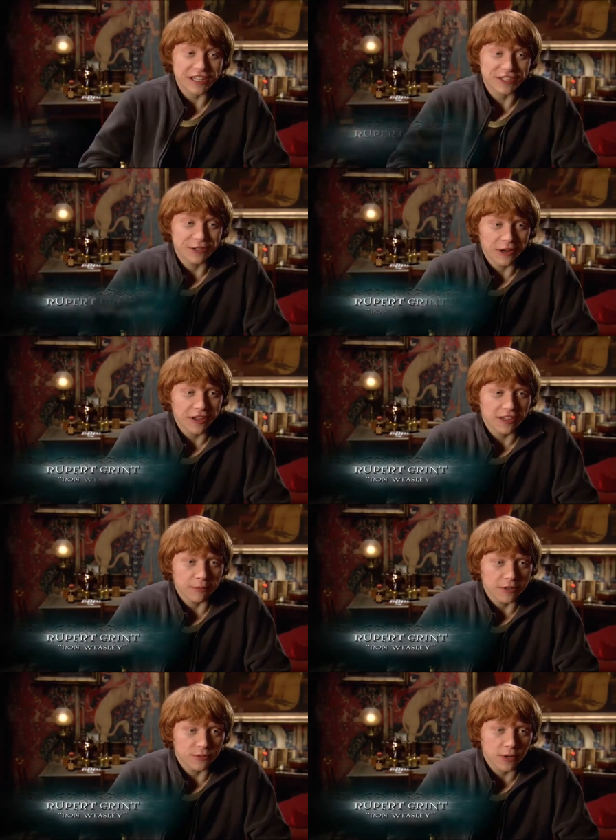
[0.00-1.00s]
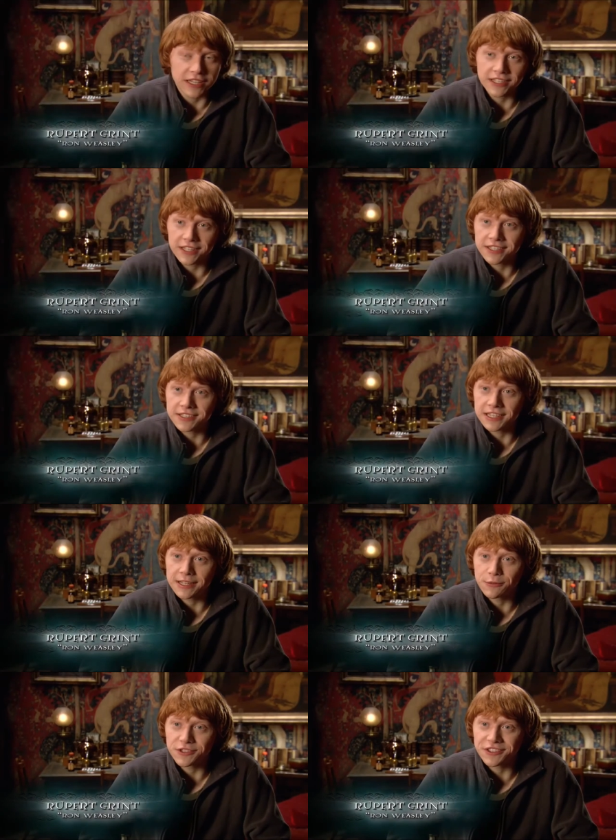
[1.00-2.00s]
actually quite lucky because when he did his scene,
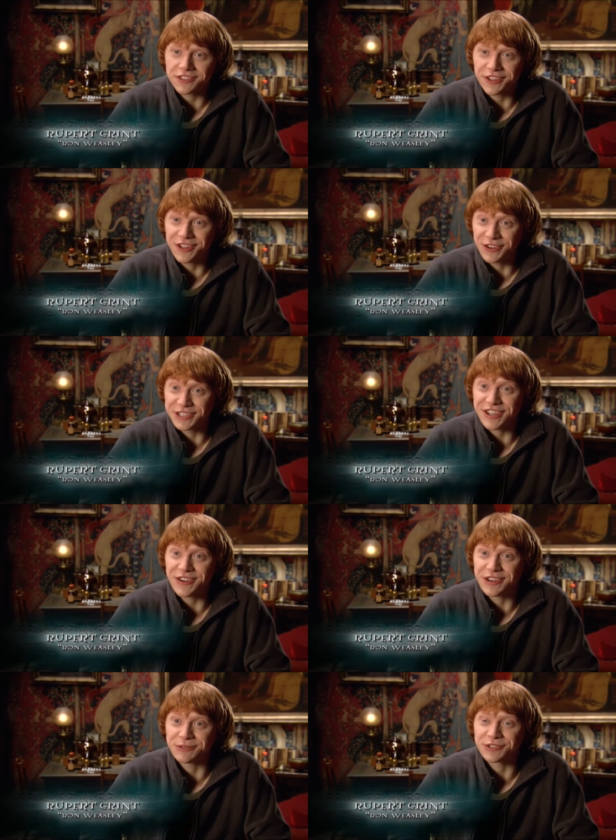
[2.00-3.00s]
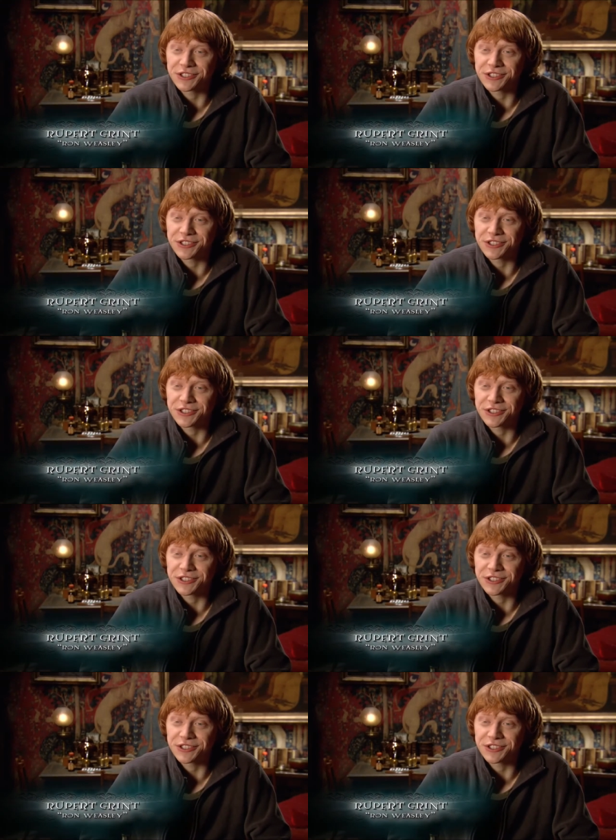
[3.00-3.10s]
he was on his own. He was